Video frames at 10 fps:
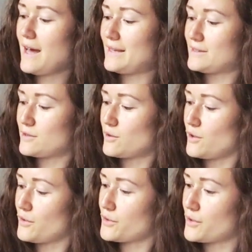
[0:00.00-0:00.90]
and
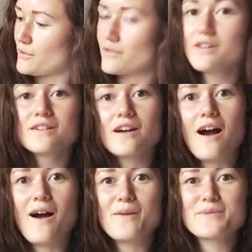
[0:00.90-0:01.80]
lots of
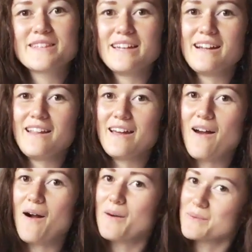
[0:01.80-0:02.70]
carbs, and I like
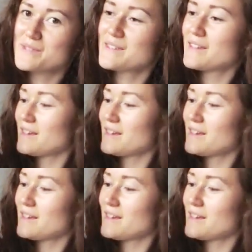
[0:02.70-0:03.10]
carbs.